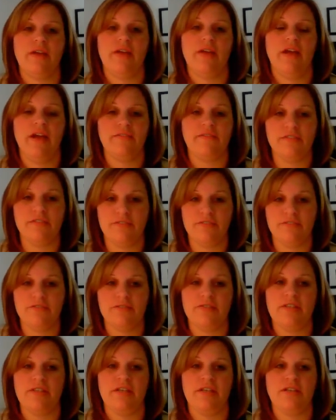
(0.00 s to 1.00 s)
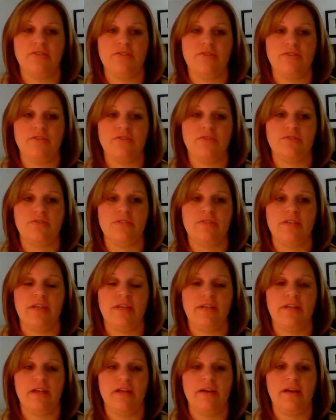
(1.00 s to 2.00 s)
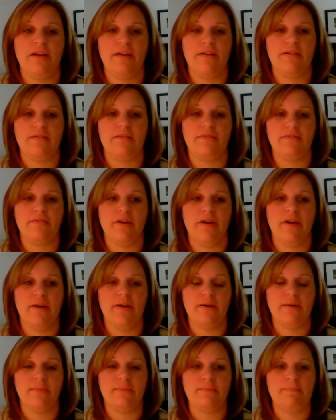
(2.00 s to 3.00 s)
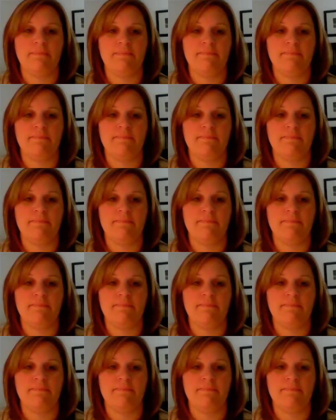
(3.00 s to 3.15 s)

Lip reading: have different dangers and have a